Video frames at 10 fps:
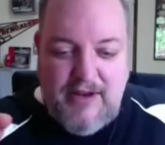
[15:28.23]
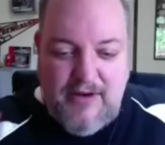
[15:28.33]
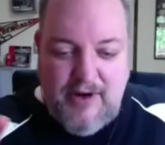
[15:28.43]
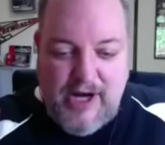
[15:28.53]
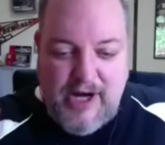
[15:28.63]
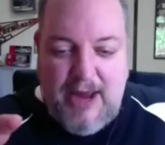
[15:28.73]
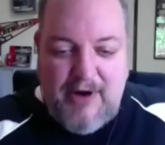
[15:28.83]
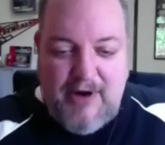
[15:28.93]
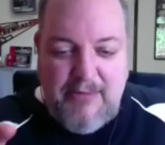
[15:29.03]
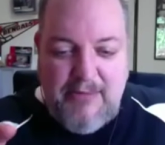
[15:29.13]
your
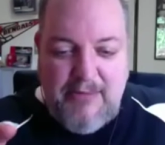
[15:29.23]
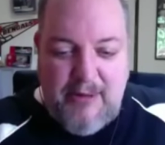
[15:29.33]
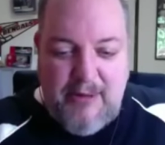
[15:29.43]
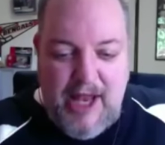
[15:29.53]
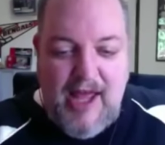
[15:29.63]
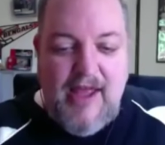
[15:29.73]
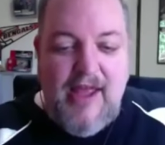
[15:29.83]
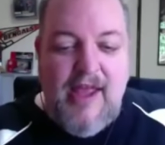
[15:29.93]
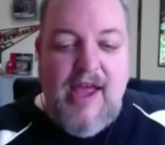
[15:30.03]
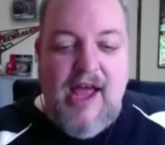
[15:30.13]
copyright, blah, blah, blah, blah.
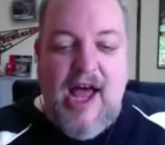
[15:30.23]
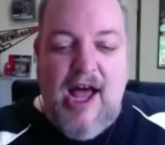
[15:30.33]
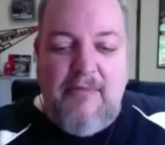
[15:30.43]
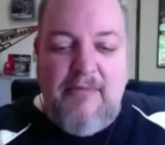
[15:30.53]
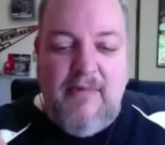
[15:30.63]
Um,